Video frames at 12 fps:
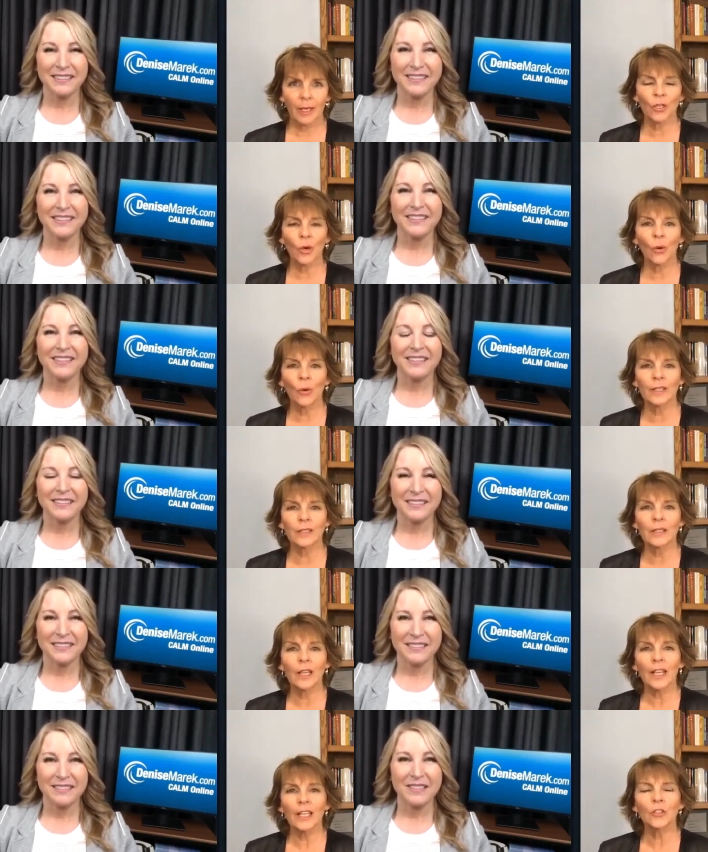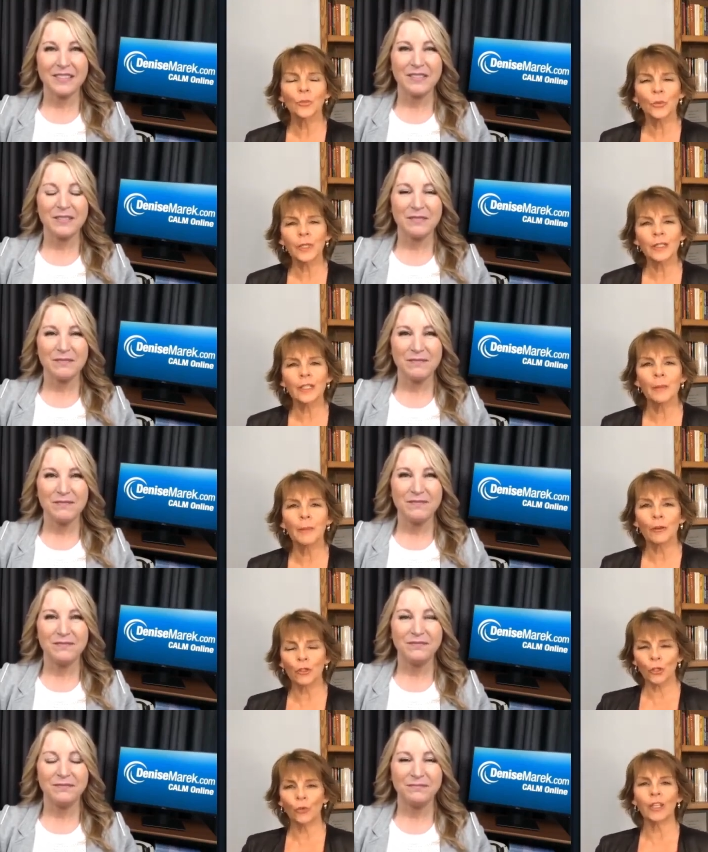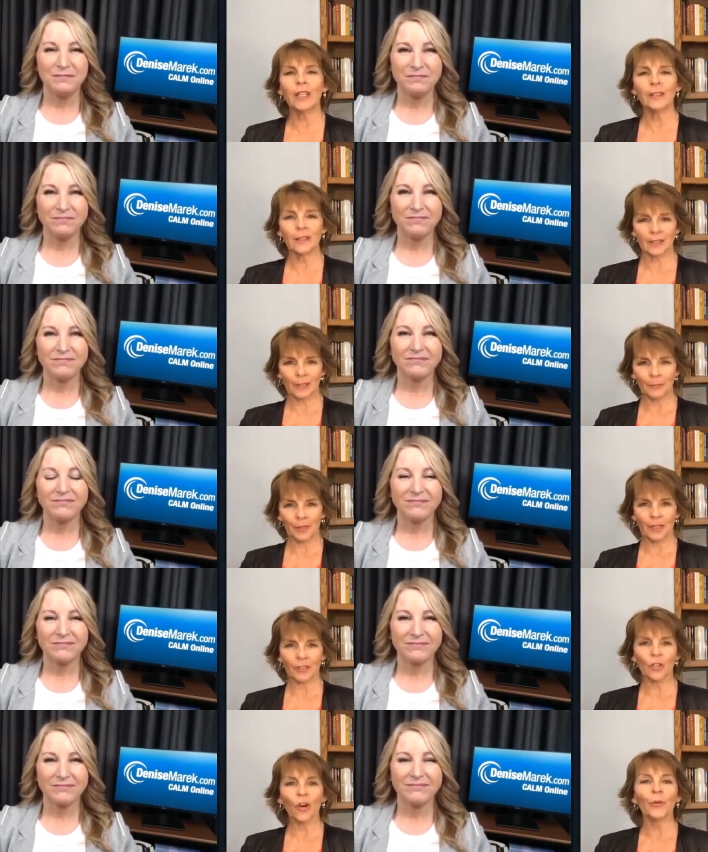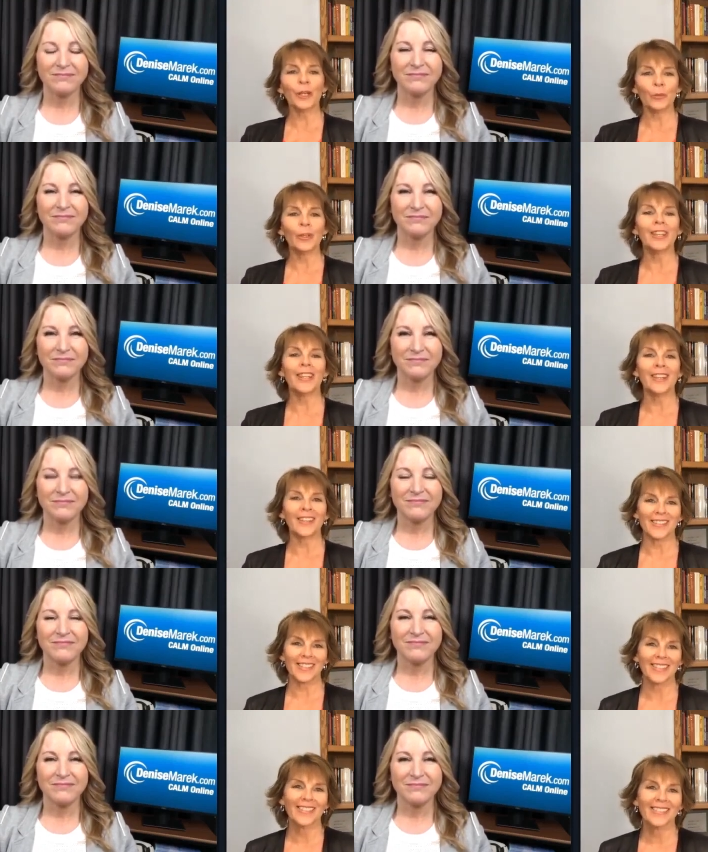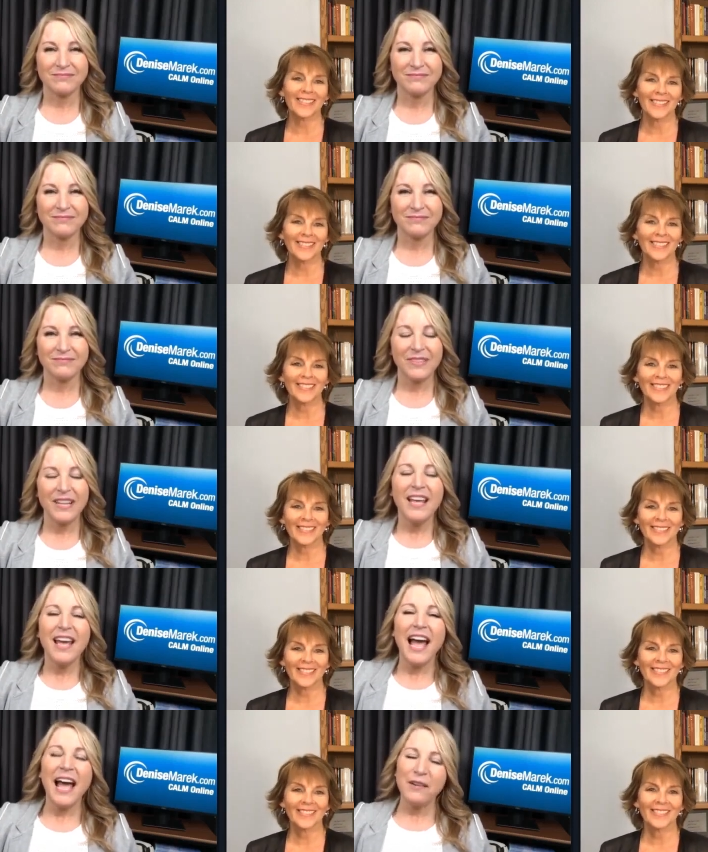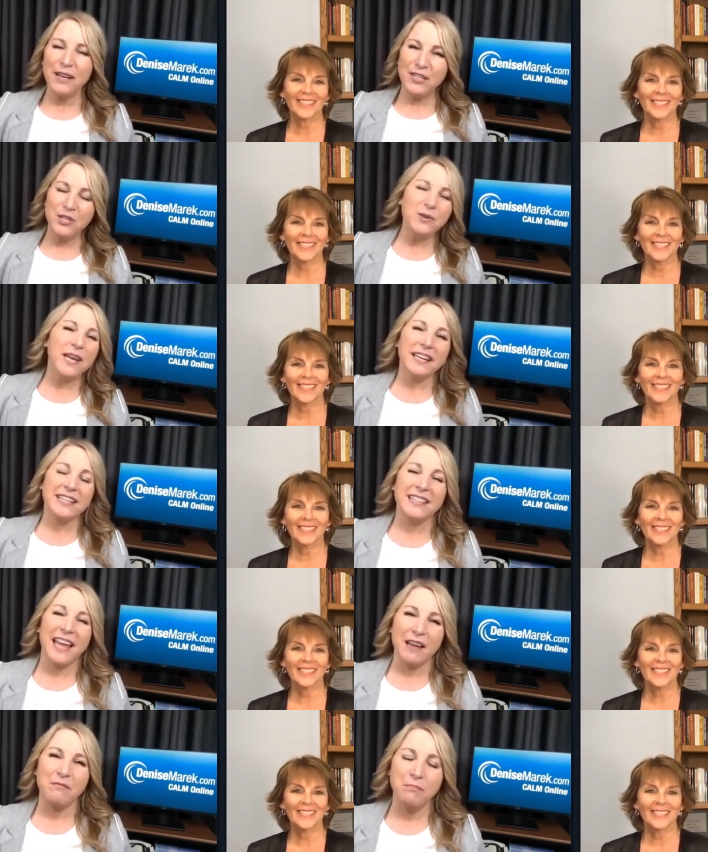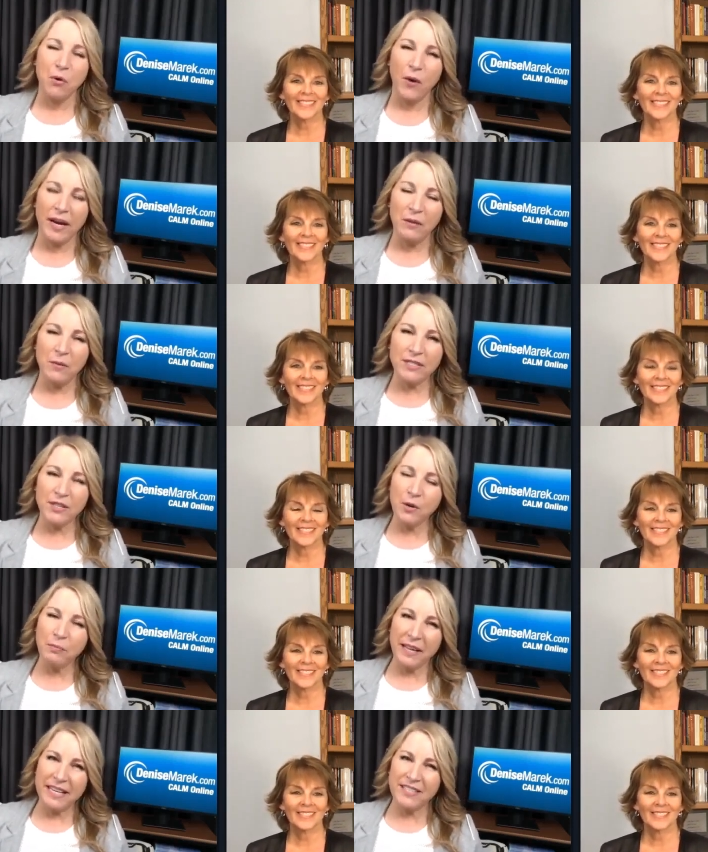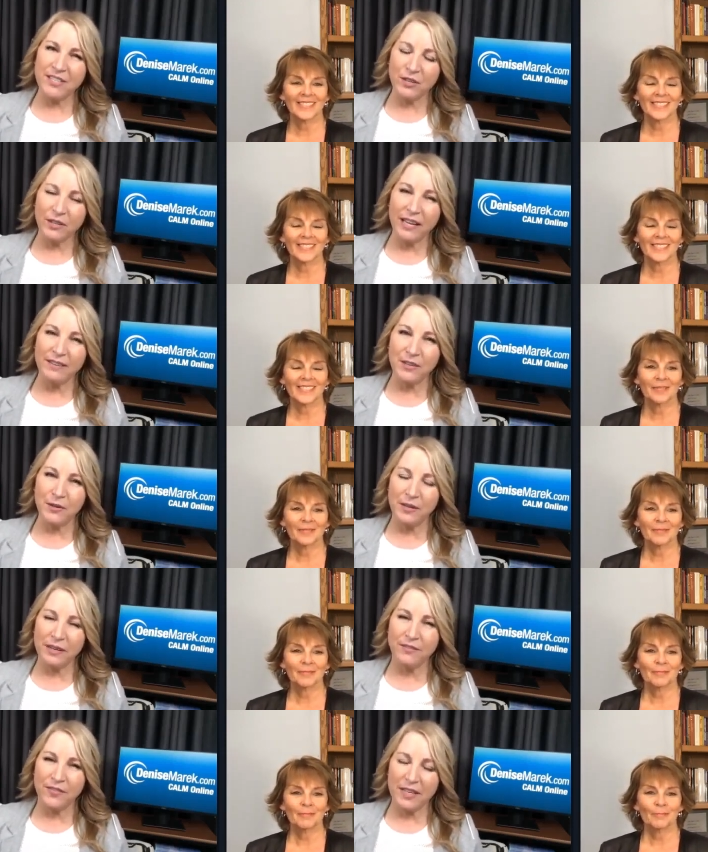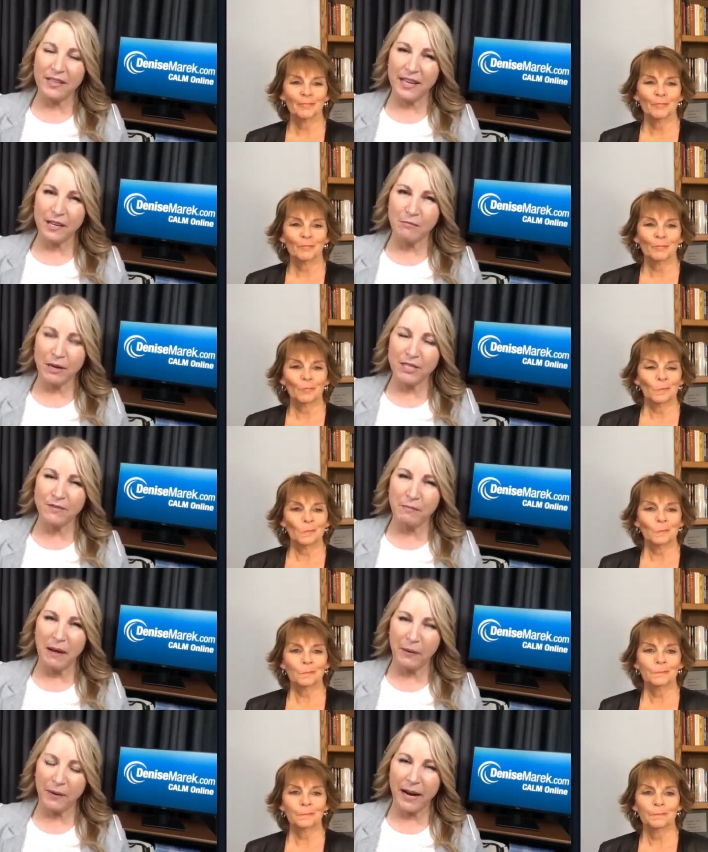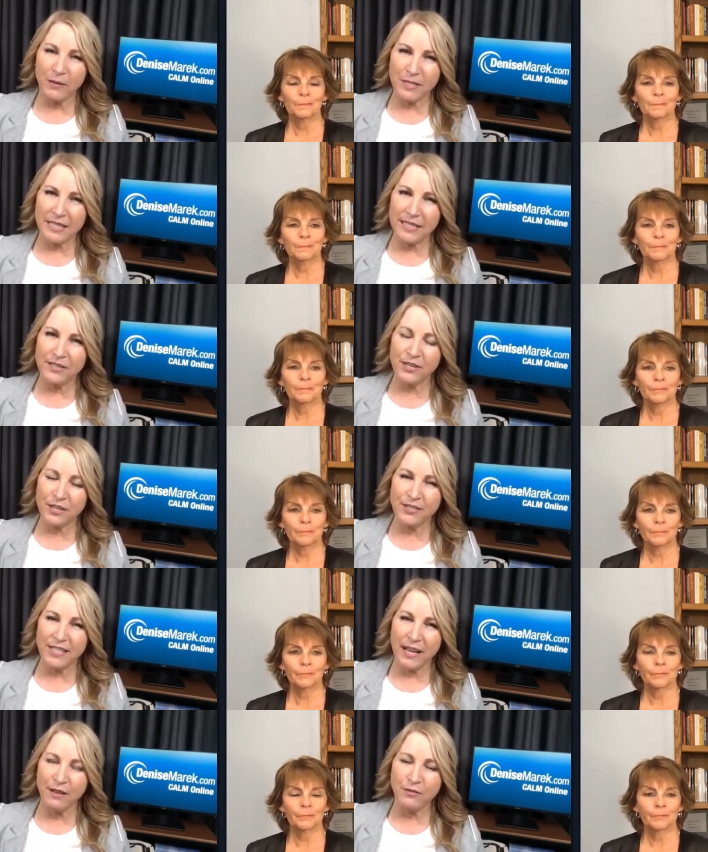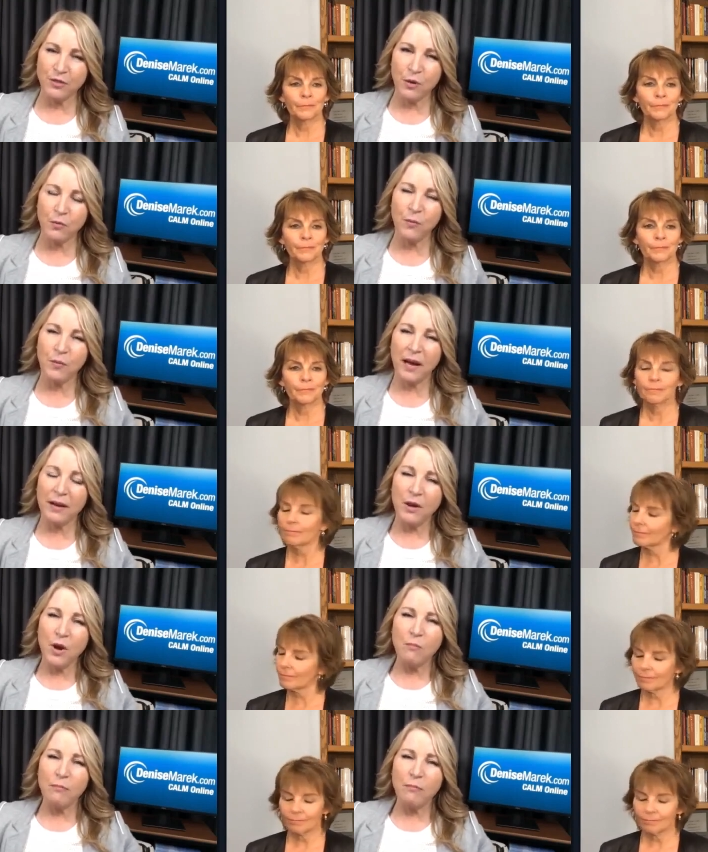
Speaker 1: And so it's, it's really about tuning into something that's already within us.
Speaker 2: How did you get to that point? Was there a place in your life you didn't feel like much of a powerhouse leader yourself? So